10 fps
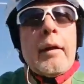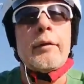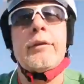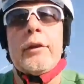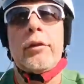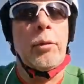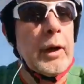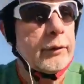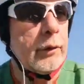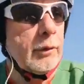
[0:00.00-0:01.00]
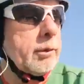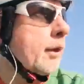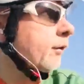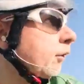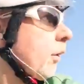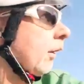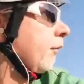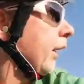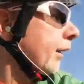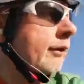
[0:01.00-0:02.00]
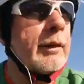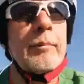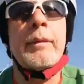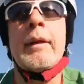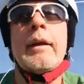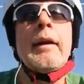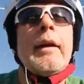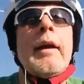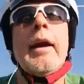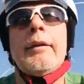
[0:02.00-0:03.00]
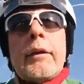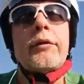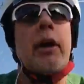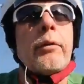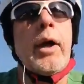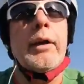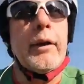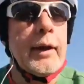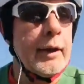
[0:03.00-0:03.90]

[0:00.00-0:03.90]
situation or an external event. And this generated